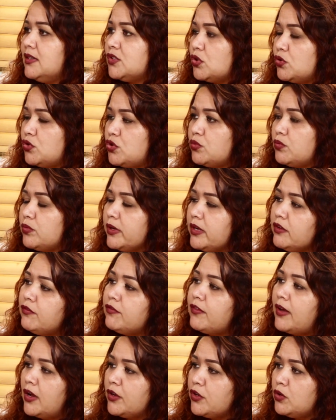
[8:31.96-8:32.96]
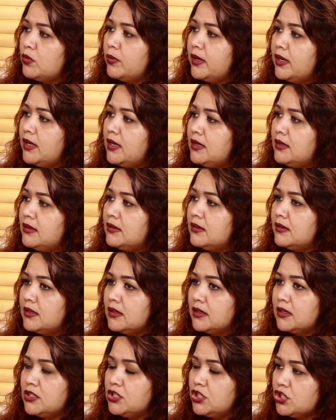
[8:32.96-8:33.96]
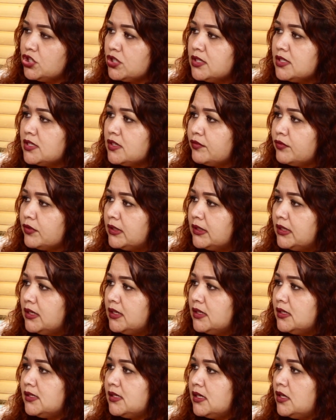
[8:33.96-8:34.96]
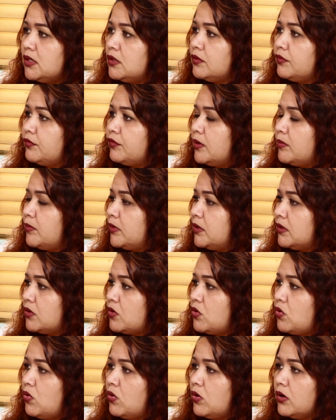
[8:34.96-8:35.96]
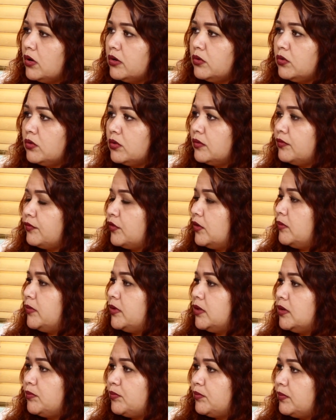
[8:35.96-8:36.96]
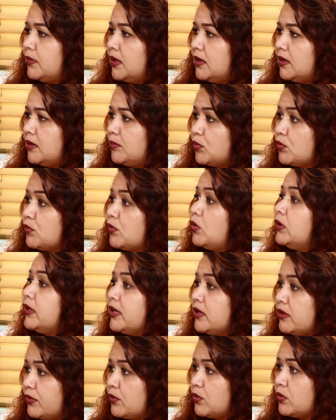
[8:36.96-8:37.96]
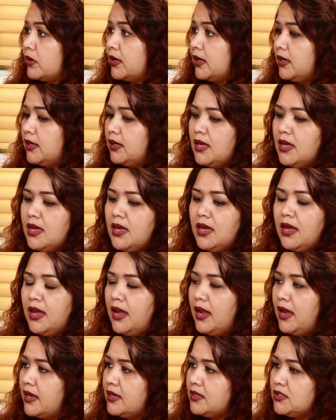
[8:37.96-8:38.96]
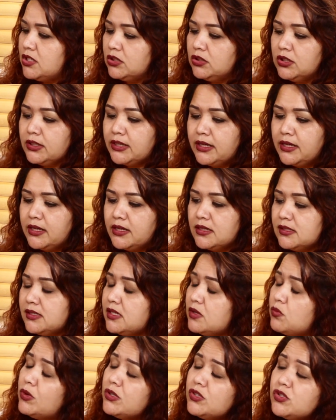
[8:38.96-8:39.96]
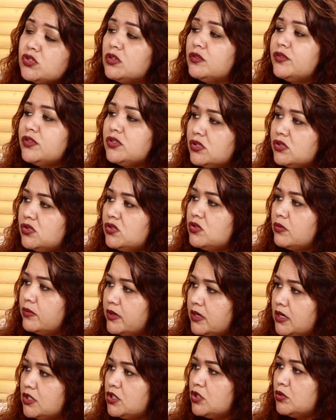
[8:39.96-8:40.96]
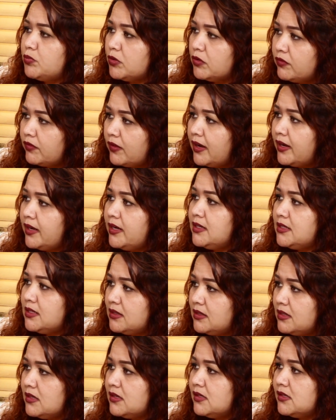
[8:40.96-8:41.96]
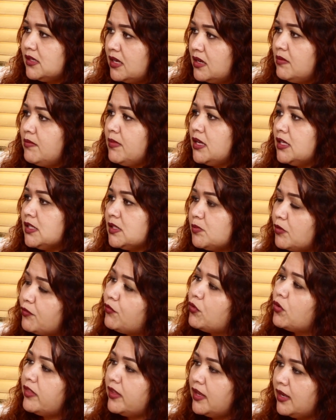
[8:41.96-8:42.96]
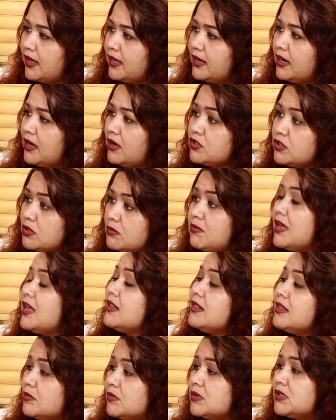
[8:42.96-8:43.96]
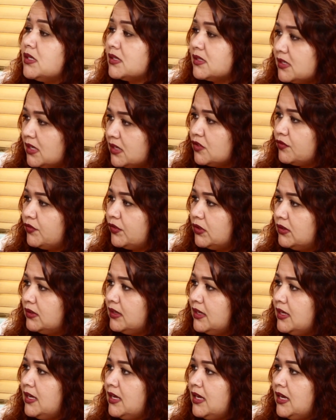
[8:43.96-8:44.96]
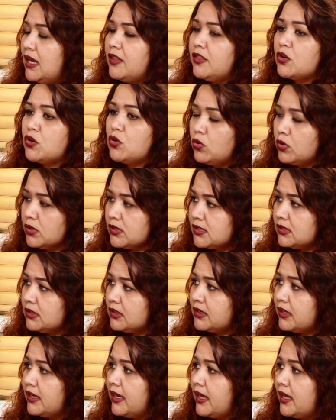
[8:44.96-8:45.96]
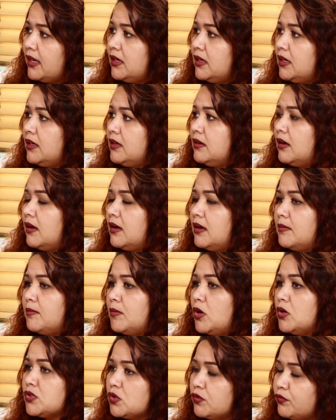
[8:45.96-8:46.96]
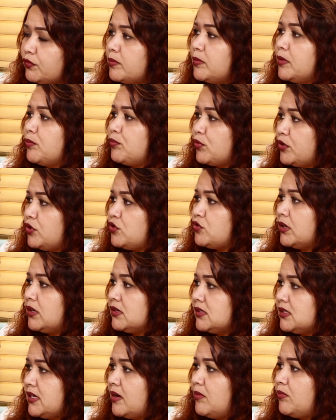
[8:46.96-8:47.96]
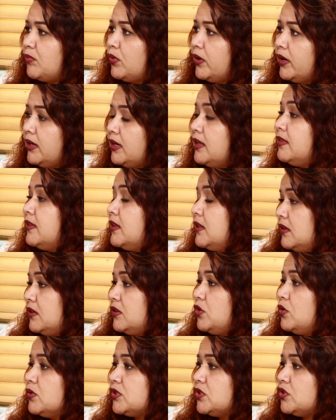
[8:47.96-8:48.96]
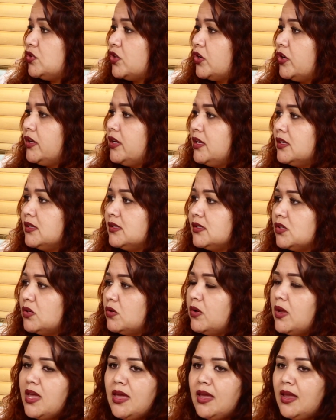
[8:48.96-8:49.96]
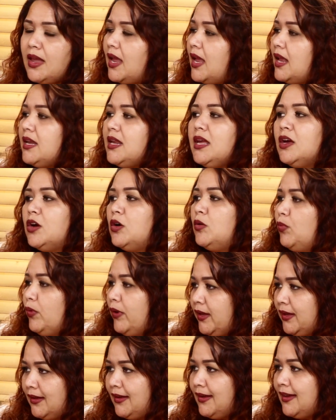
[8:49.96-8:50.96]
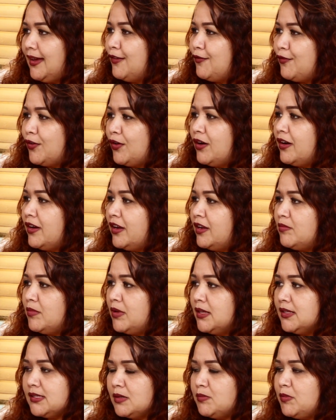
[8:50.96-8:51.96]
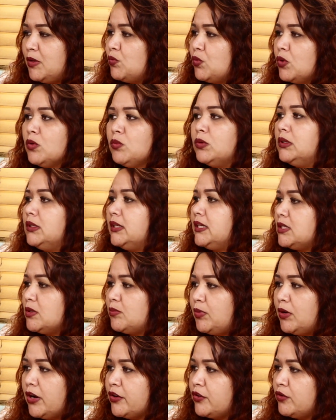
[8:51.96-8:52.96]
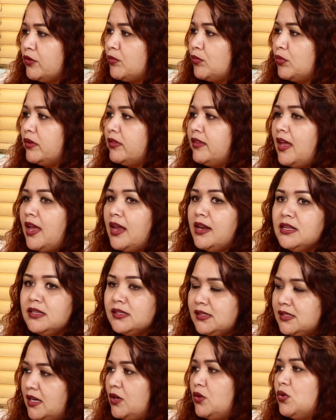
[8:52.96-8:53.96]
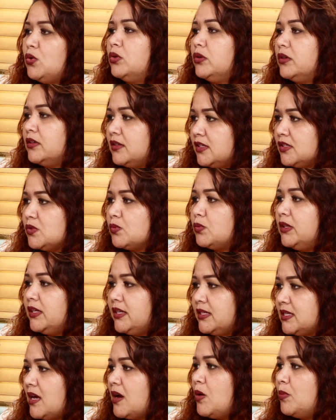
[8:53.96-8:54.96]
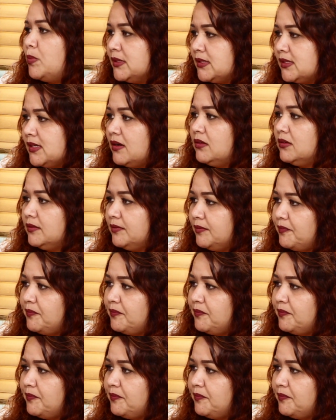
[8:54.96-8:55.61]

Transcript: So to reevaluate the conditions of release, either from the court or from the uh, paroling authority, and to look at it and see what services do we need to provide to these inmates before they get out to make them successful. And the court's looking at it um, also from the pretrial standpoint, and then the U.S. attorney is. So any help we can get for our inmates. I mean, we're willing to partner up with any stakeholder that's willing to help us out.